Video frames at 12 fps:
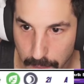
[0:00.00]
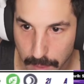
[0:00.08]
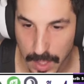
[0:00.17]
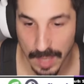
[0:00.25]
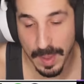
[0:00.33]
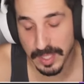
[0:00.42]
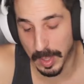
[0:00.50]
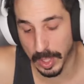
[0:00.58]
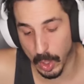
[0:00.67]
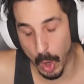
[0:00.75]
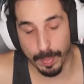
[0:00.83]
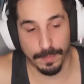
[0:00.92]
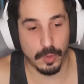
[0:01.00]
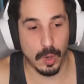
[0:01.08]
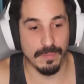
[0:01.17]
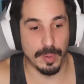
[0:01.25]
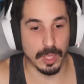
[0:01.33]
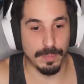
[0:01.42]
I mean, it's really hope if you don't have
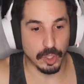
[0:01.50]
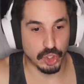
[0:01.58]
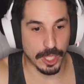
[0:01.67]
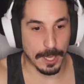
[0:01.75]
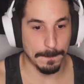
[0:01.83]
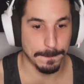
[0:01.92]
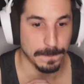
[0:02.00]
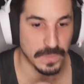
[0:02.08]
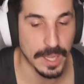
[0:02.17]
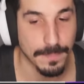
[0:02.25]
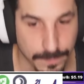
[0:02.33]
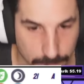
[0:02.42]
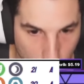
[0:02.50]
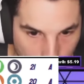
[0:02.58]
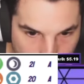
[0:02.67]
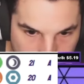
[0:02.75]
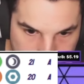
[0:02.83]
Bullet Punch now. Yeah. Okay.